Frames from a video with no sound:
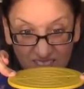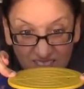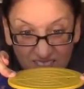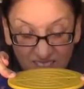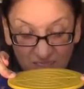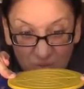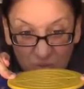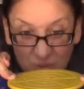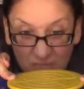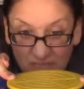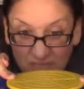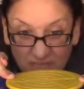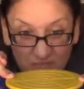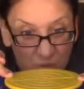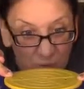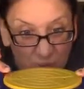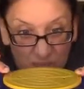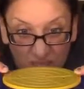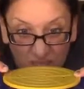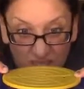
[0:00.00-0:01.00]
The
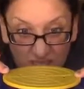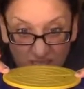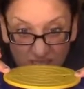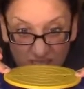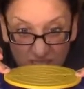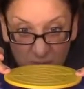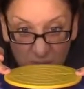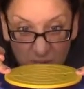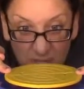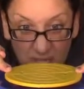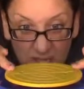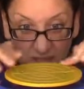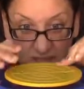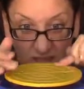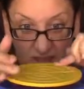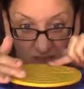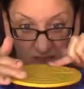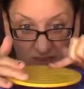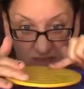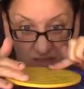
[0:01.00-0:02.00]
wheel has to spin in a
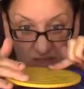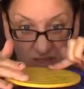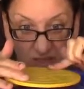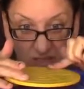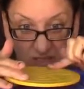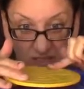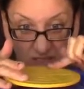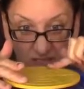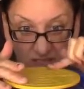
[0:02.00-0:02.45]
level